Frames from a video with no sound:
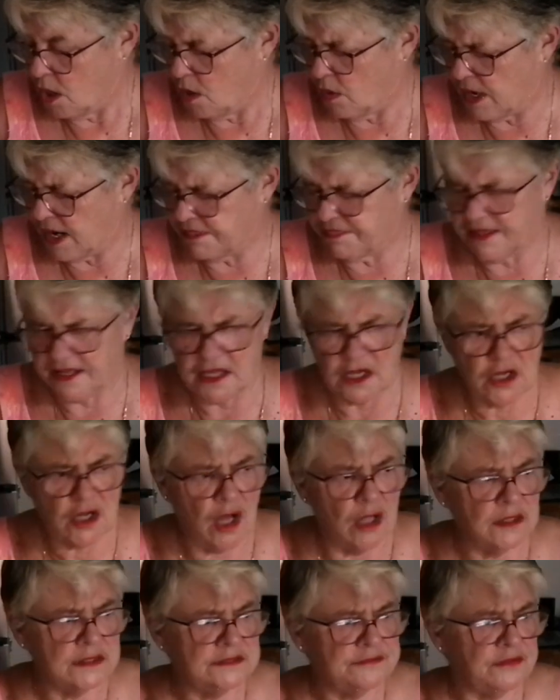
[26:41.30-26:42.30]
well, I think it
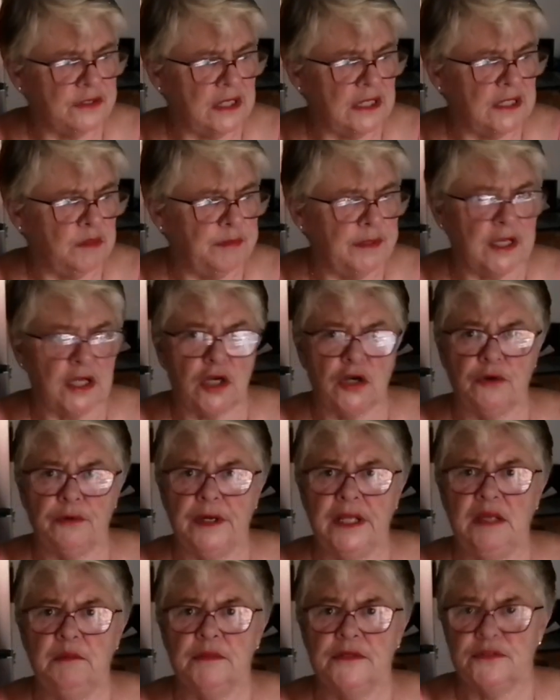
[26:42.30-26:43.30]
calls for a little bit of
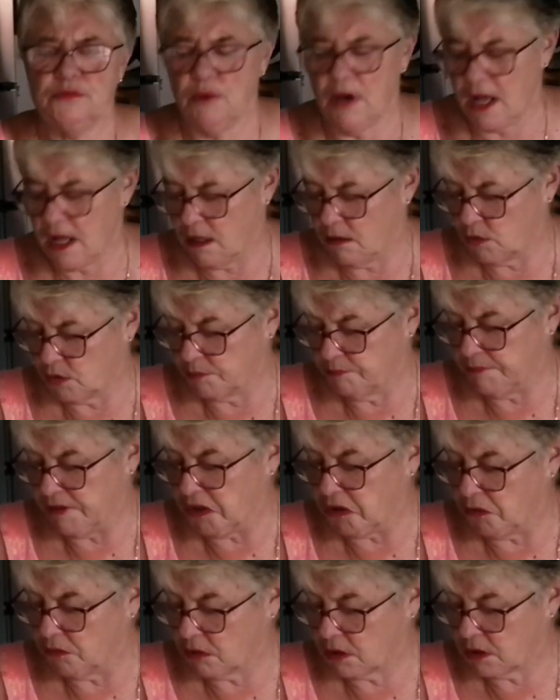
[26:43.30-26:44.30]
cream as well,
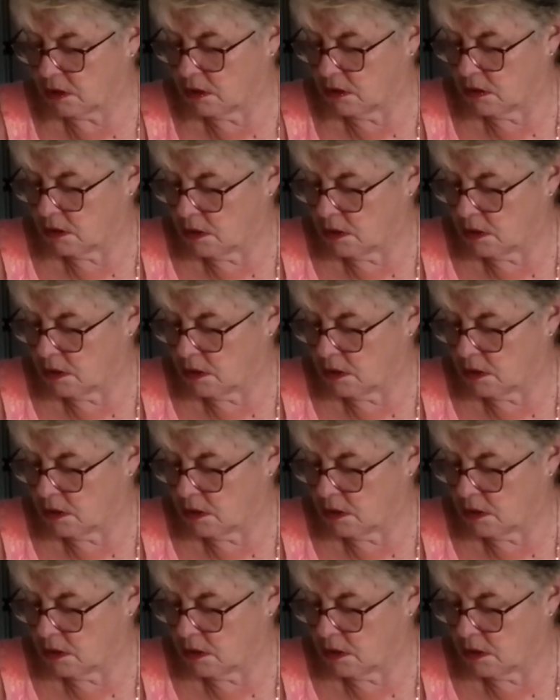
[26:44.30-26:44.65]
milk.